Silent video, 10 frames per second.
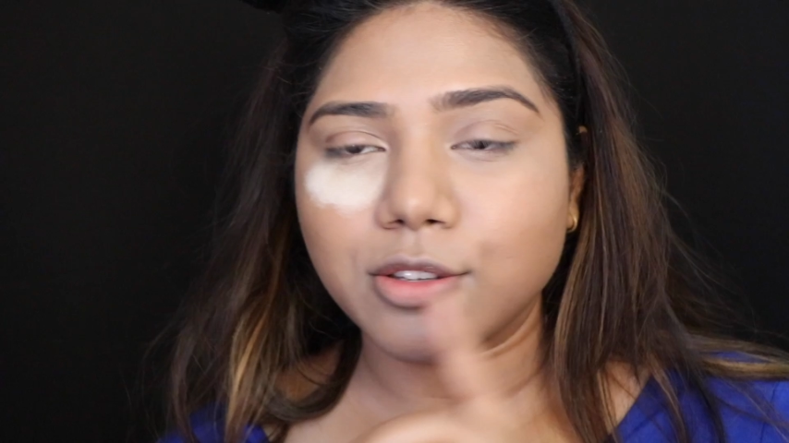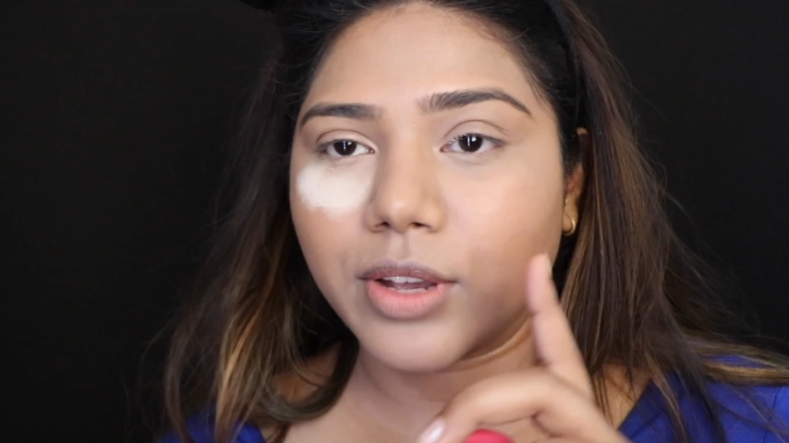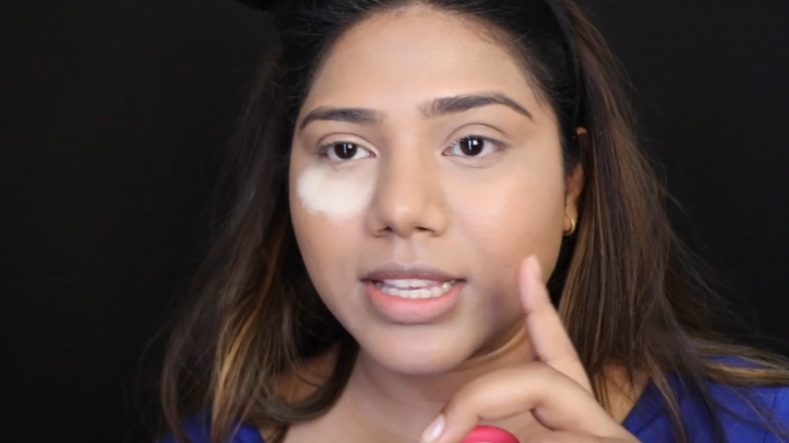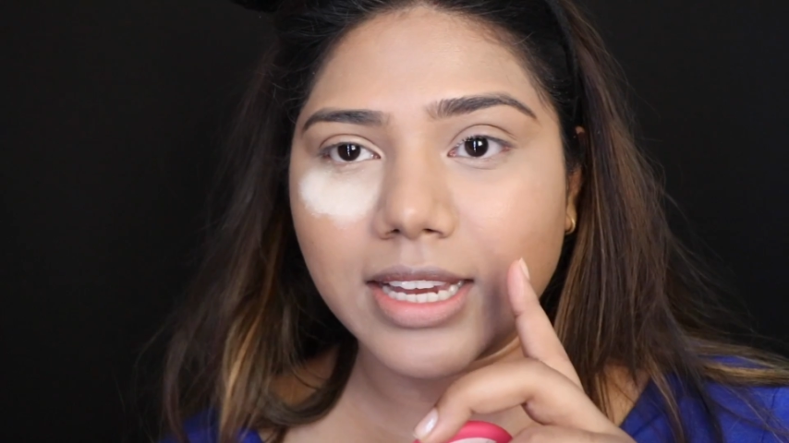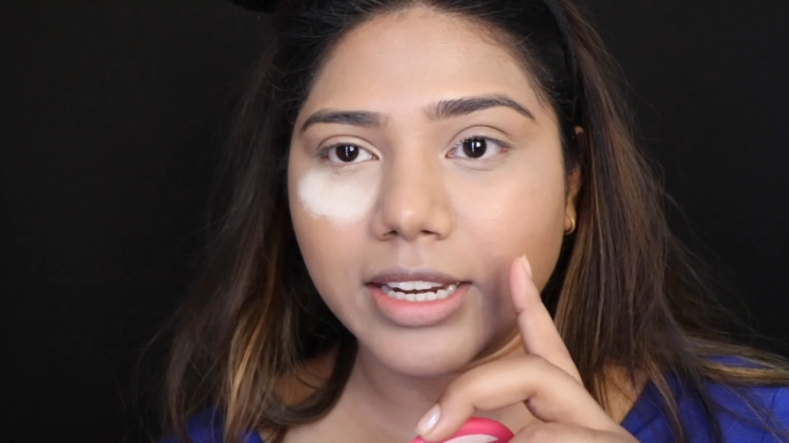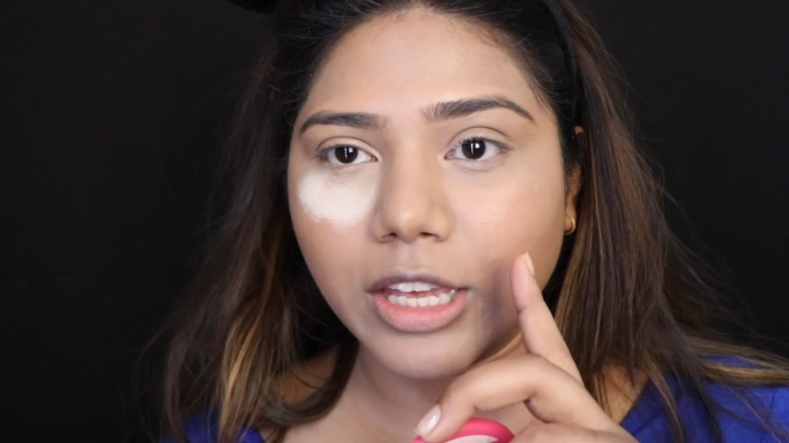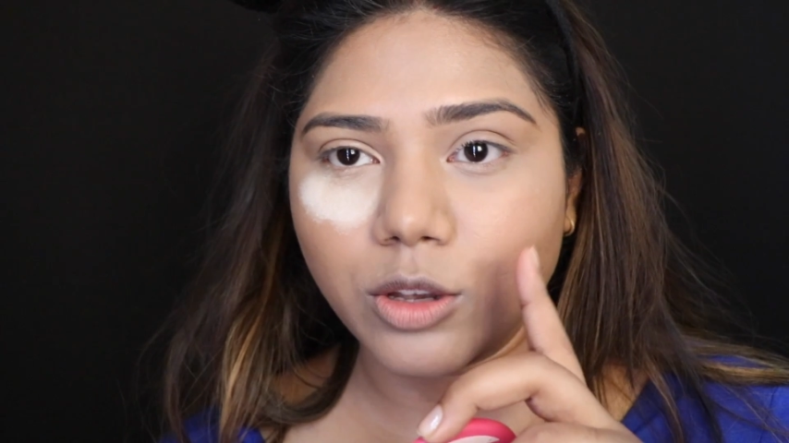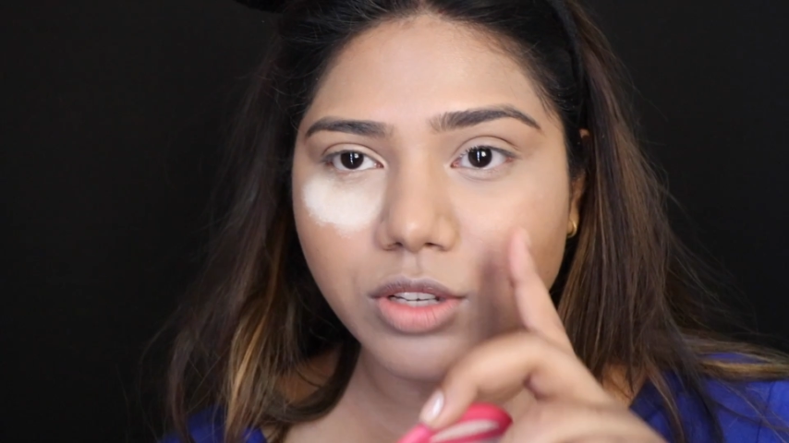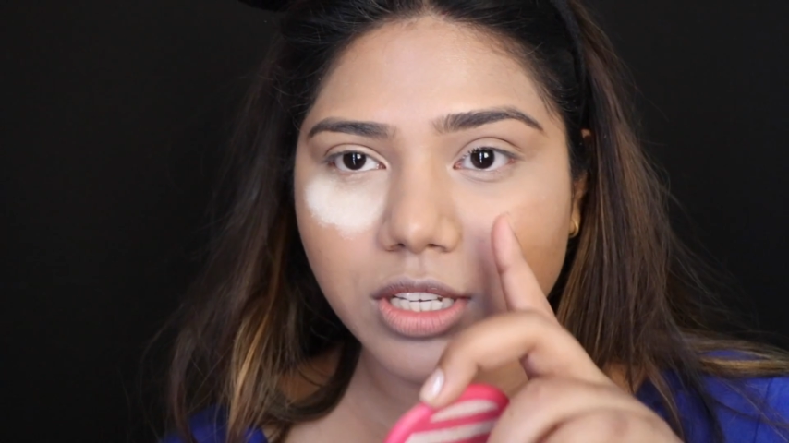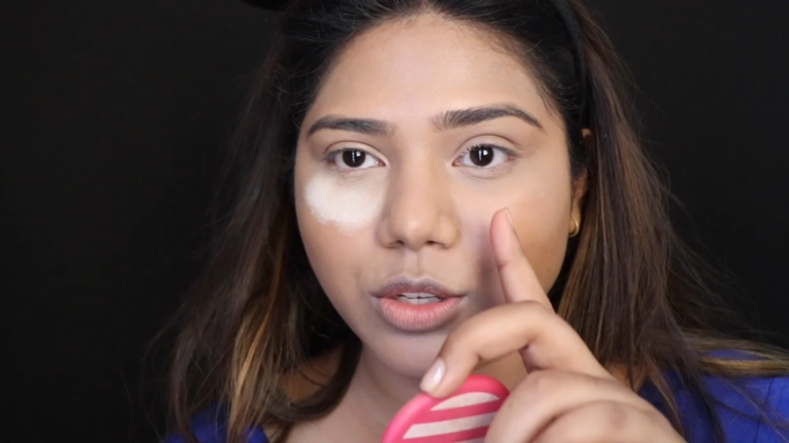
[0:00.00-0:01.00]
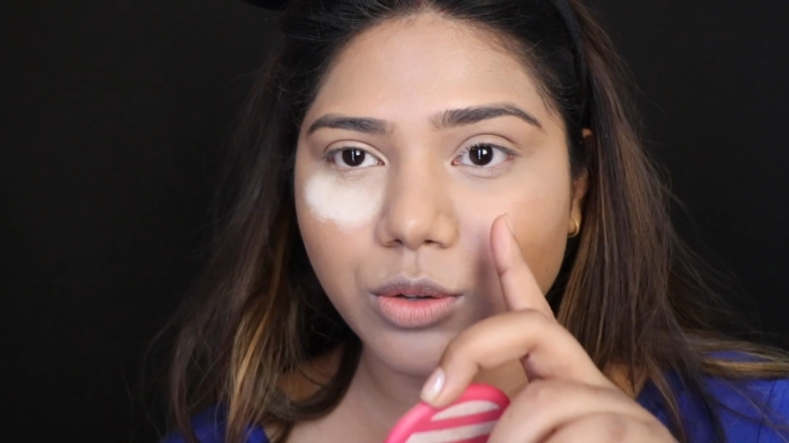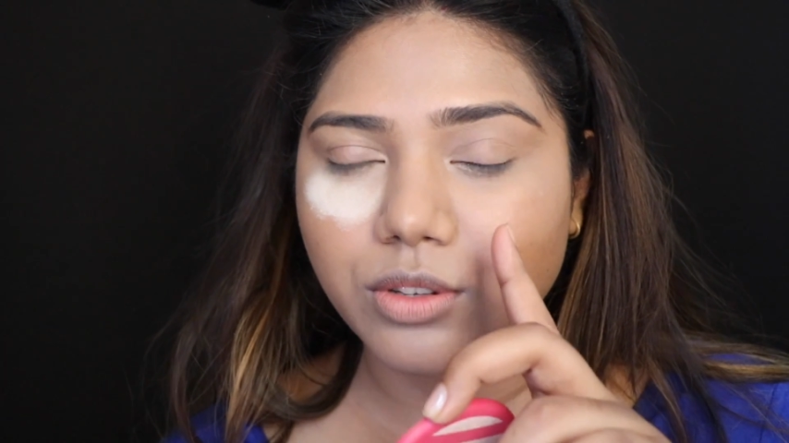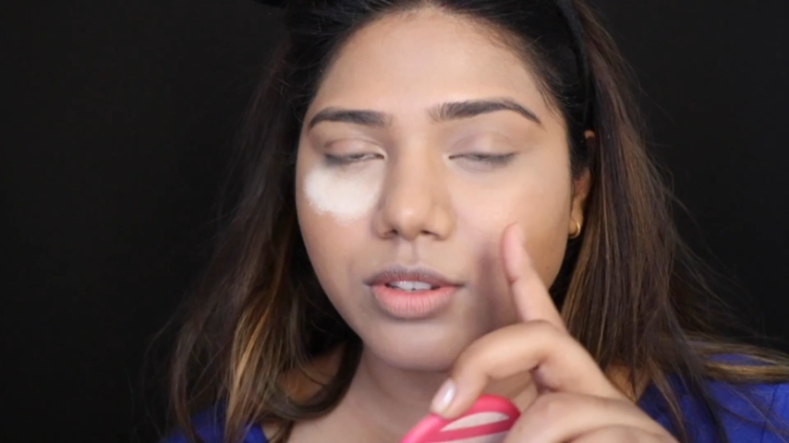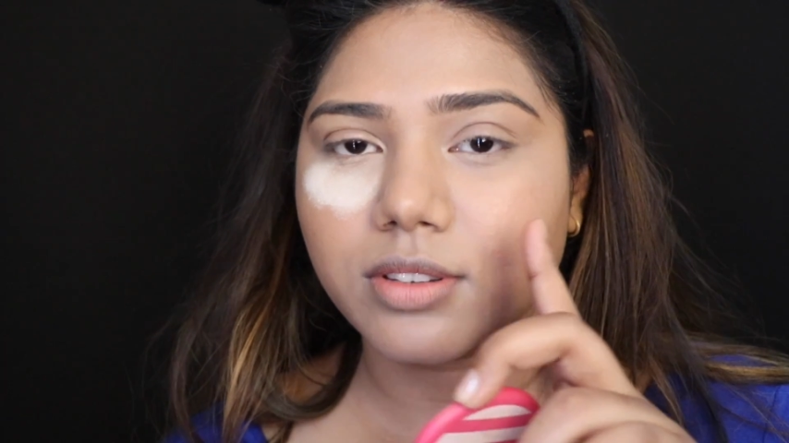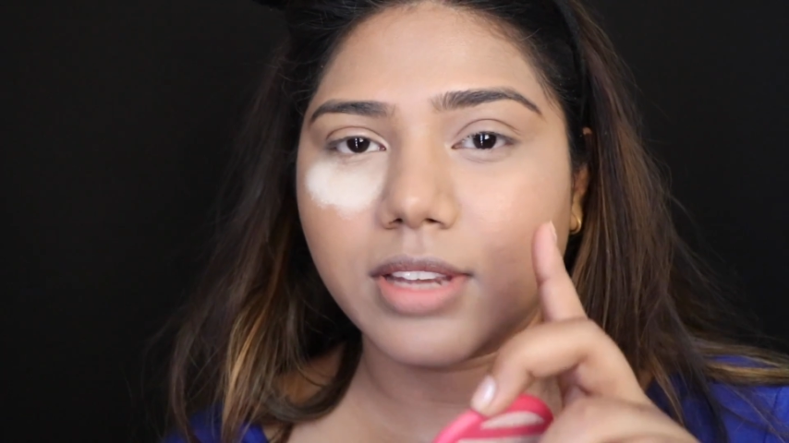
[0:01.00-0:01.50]
So in setting, you
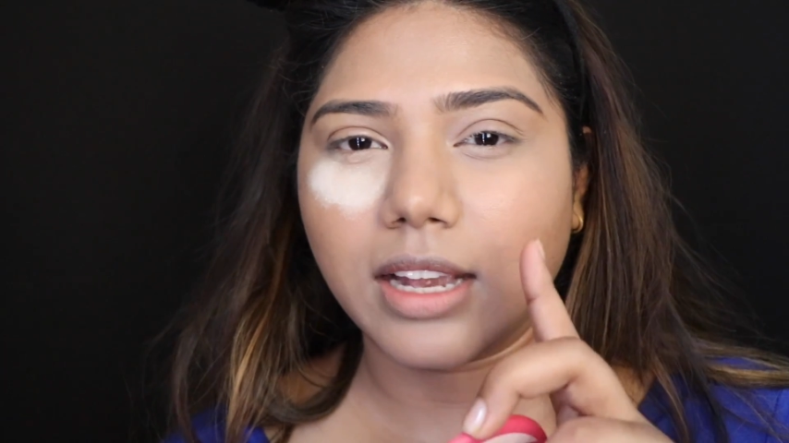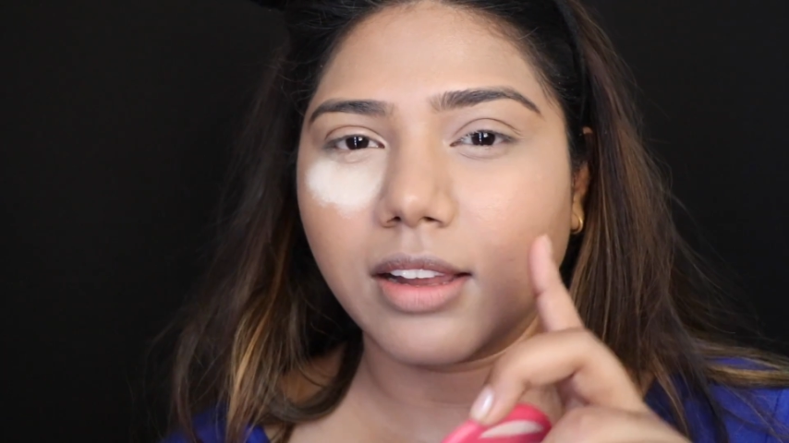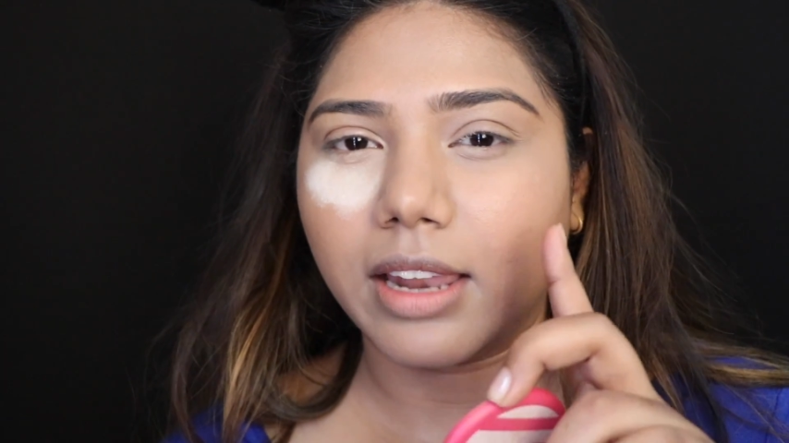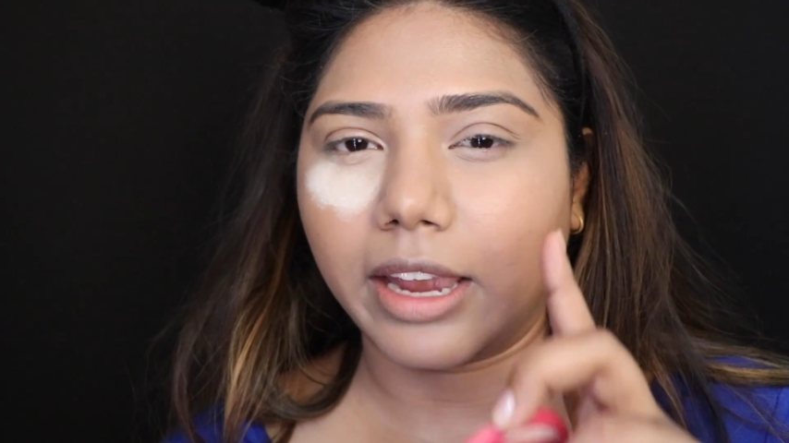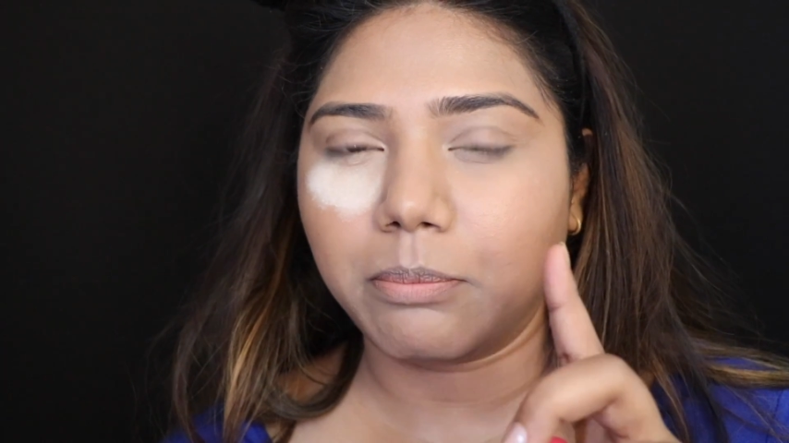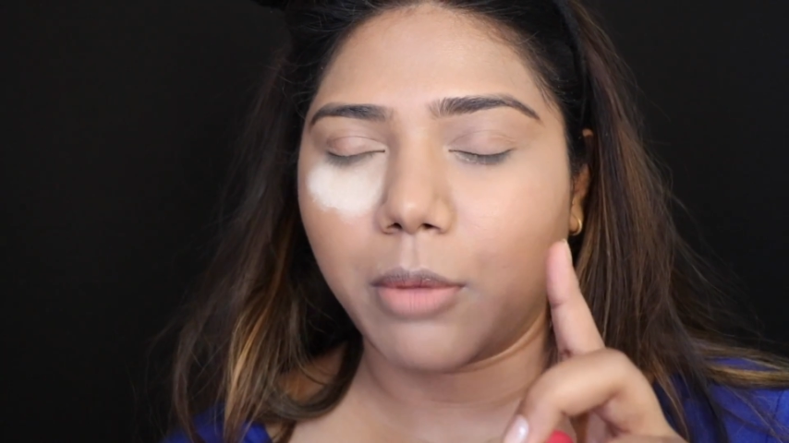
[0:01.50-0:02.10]
just take a light